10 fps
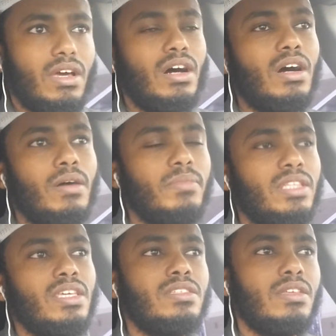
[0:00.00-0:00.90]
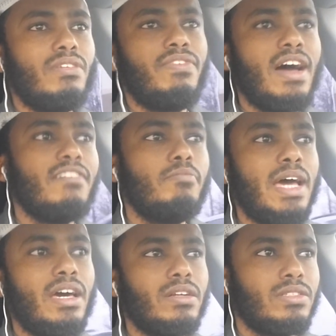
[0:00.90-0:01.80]
Um, and these are the five
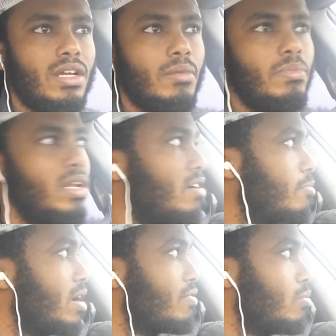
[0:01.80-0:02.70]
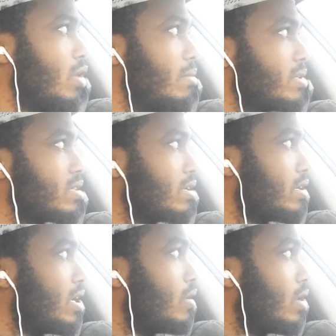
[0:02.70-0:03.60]
matters that our beloved Prophet Muhammad
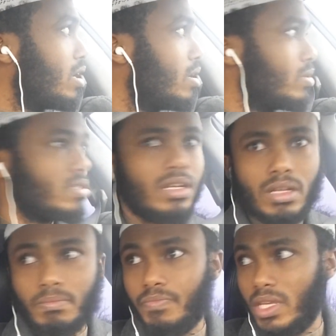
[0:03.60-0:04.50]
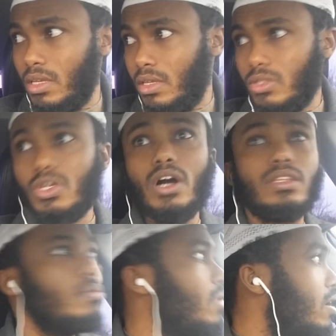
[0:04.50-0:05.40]
wasallam
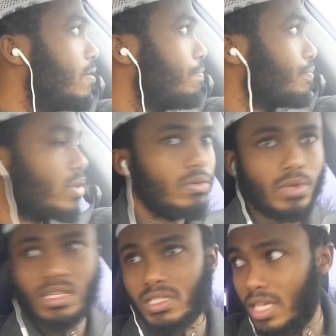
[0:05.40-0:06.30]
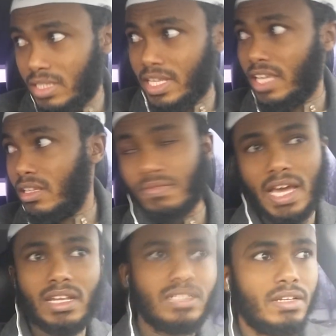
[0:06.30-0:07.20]
talked about when he said, Take
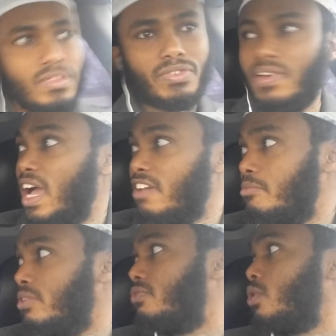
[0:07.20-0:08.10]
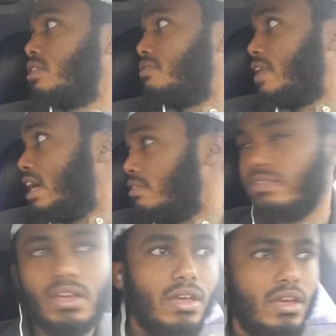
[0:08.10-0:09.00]
advantage of the five before the
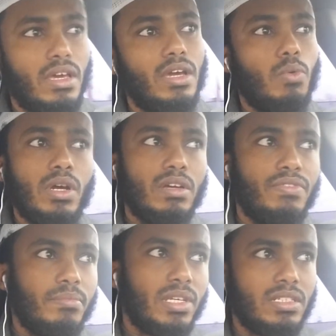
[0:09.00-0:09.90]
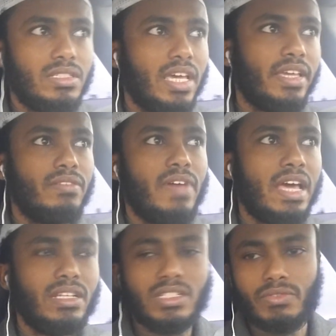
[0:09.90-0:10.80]
five. And one of them is take
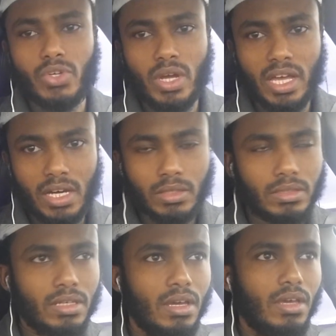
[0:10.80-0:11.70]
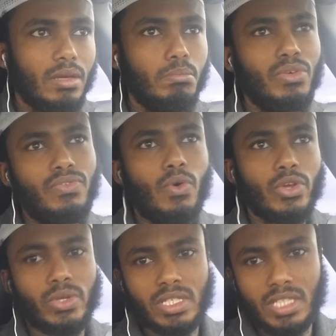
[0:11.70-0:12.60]
advantage of your health
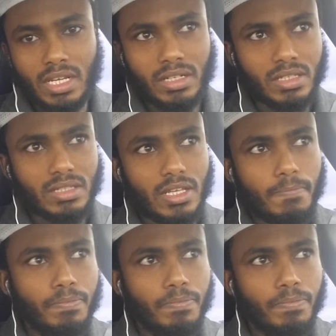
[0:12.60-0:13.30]
before your sickness.